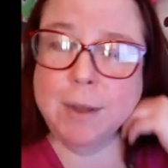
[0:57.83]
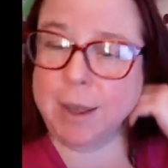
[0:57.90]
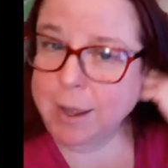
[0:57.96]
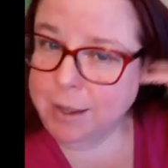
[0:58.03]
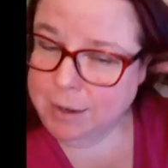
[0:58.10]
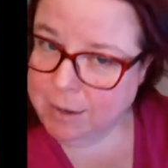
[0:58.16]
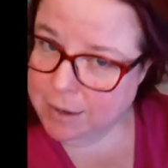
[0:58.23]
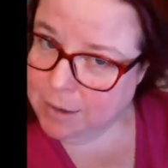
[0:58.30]

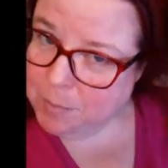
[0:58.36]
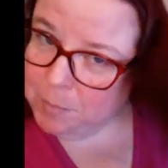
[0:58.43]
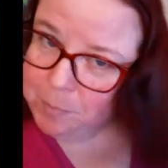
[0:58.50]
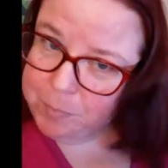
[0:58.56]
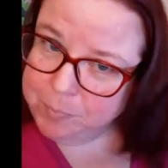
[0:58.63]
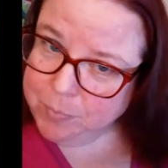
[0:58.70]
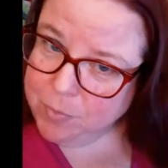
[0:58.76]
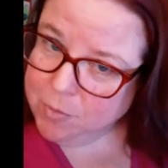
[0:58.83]
And um,
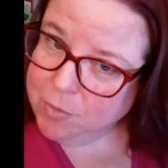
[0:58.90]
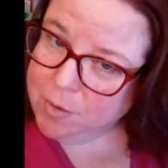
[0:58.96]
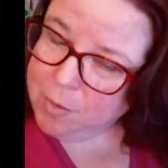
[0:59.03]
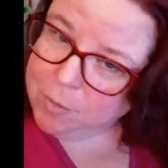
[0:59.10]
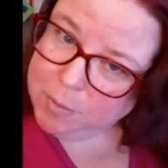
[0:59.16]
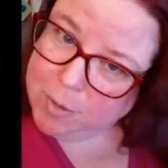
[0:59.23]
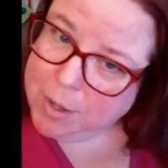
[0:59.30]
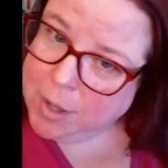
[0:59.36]

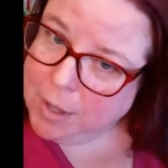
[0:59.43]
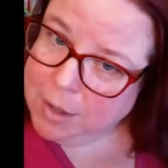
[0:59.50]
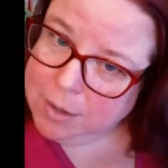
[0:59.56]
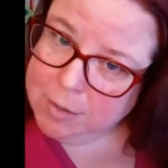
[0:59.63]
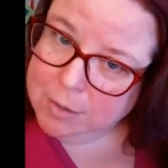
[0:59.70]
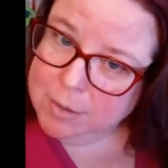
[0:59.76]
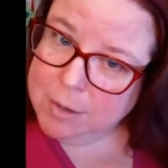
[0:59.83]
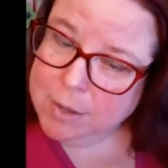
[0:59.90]
so, yeah,